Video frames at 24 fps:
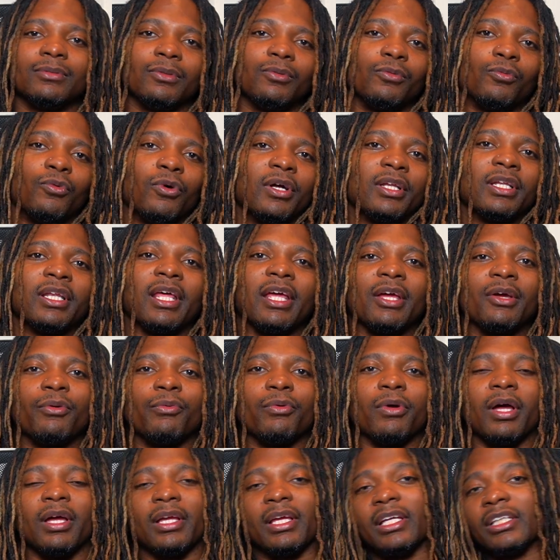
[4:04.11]
one day.
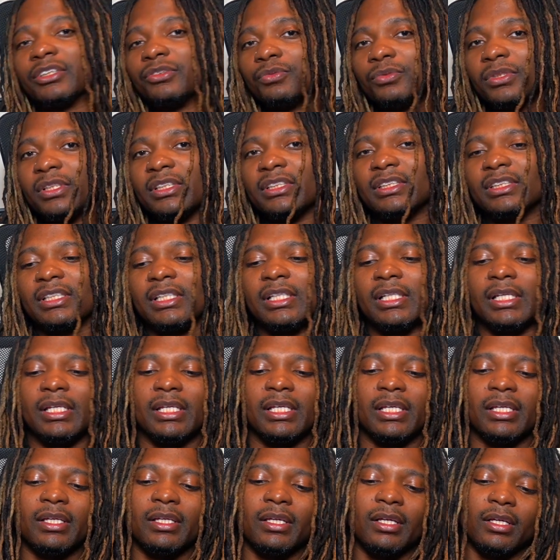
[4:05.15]
I guess we'll see
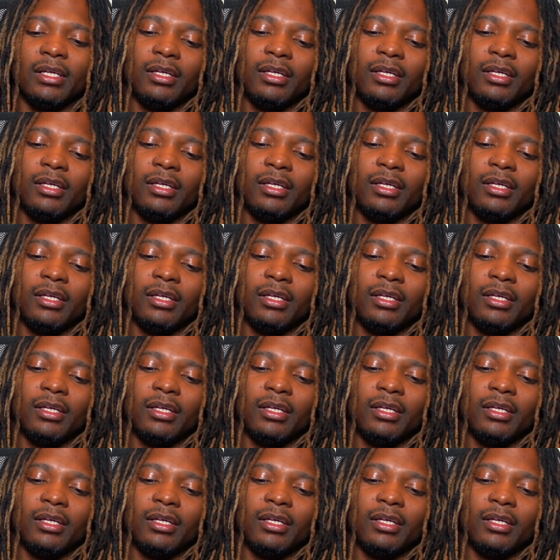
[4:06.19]
then.